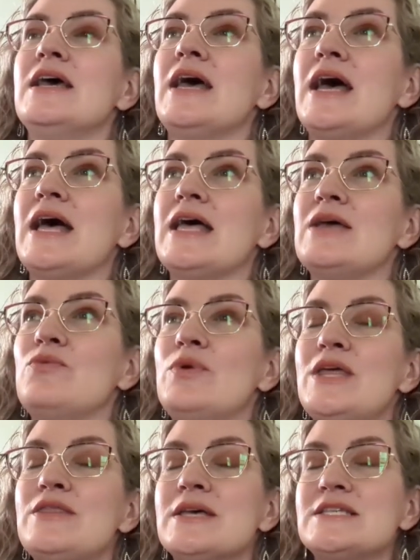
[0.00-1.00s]
uh,
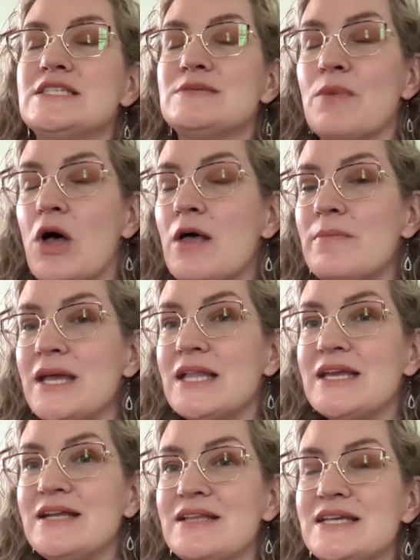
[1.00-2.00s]
with a small
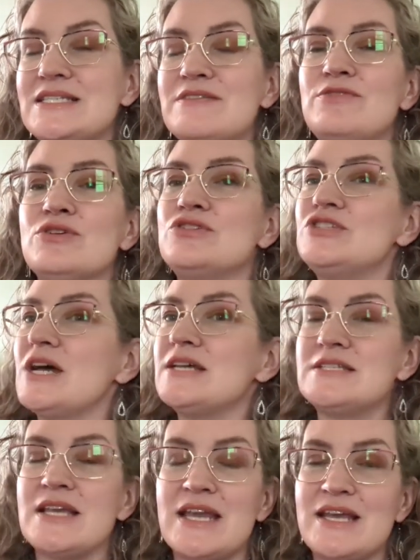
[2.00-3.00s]
mailing list if you're
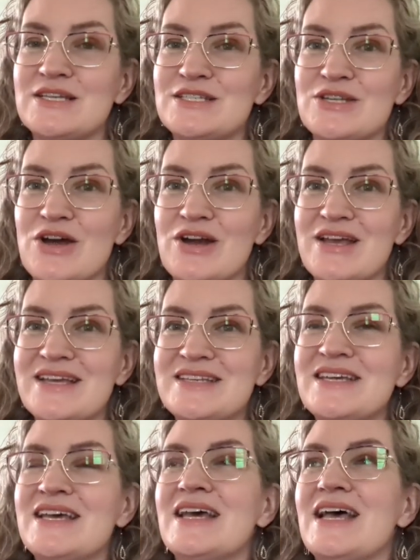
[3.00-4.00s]
just getting started.